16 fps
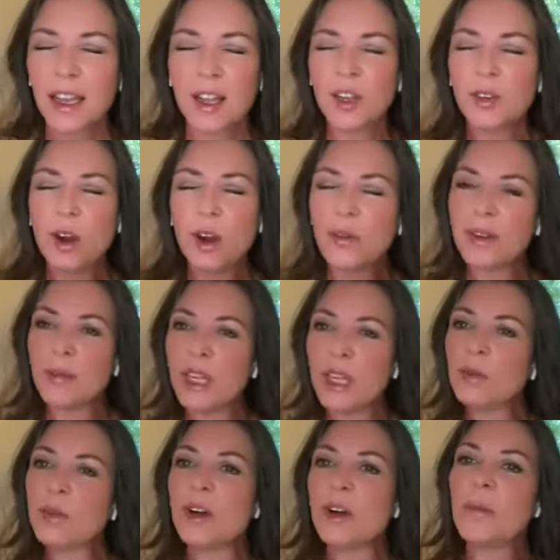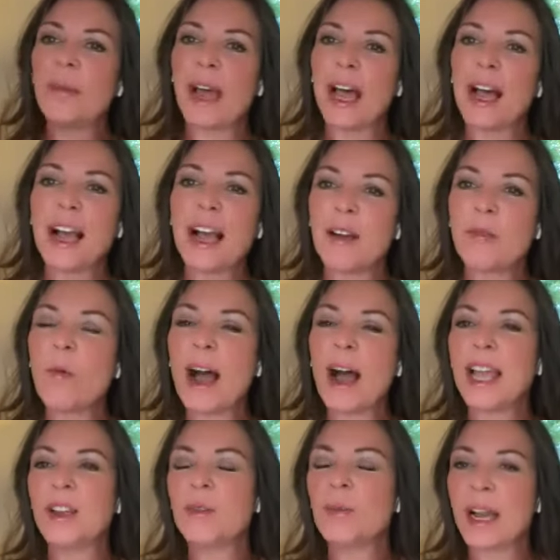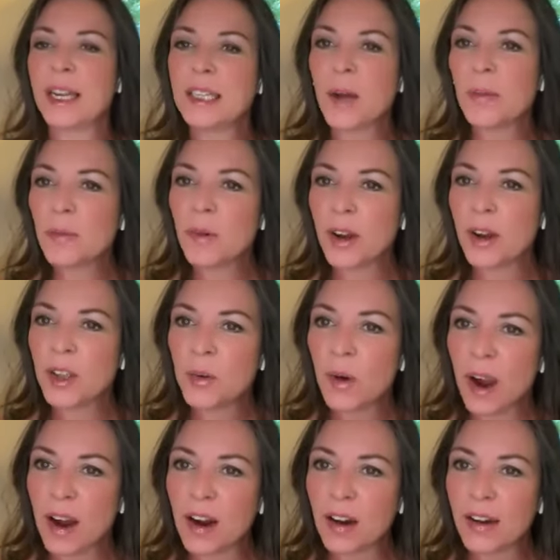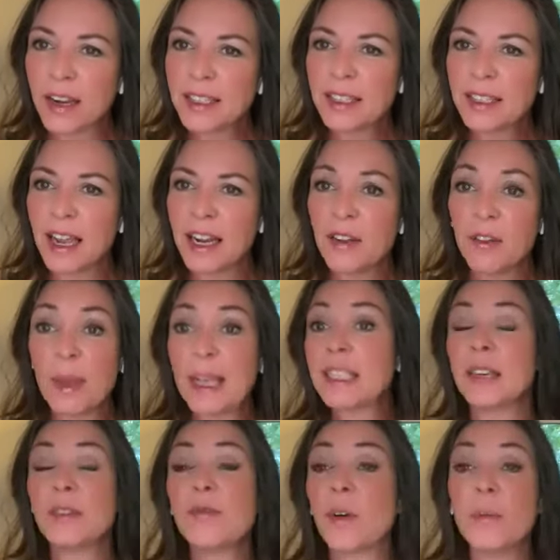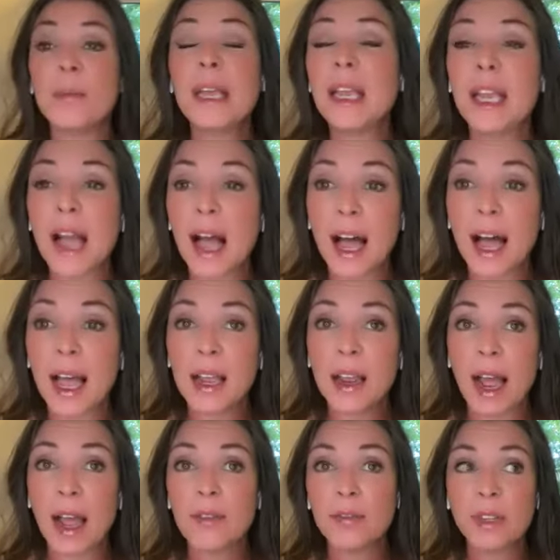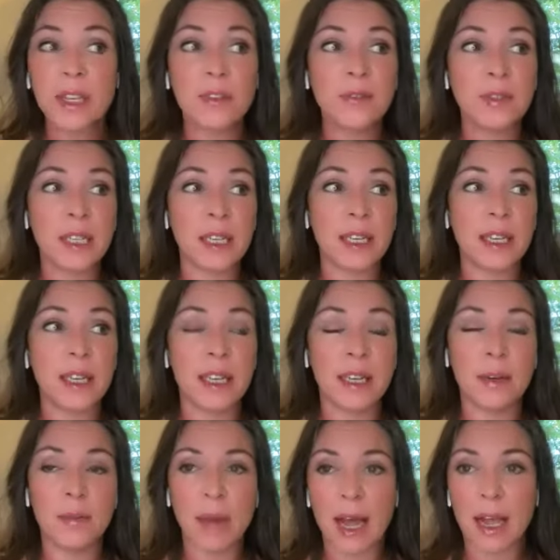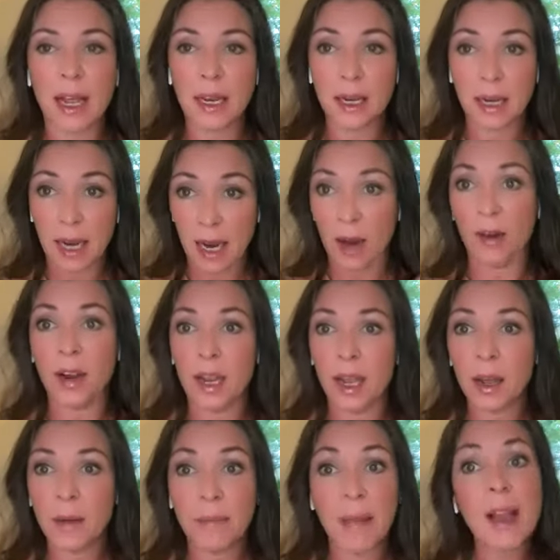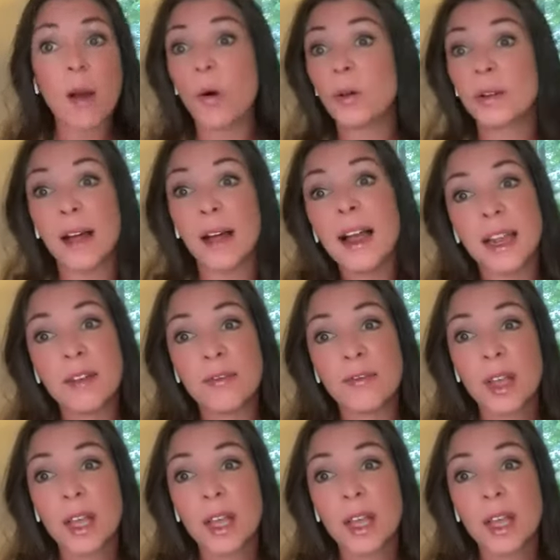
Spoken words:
You don't, when you look back on why you wind up where you are, it's kind of amazing. For me, I've lived in my area my whole life.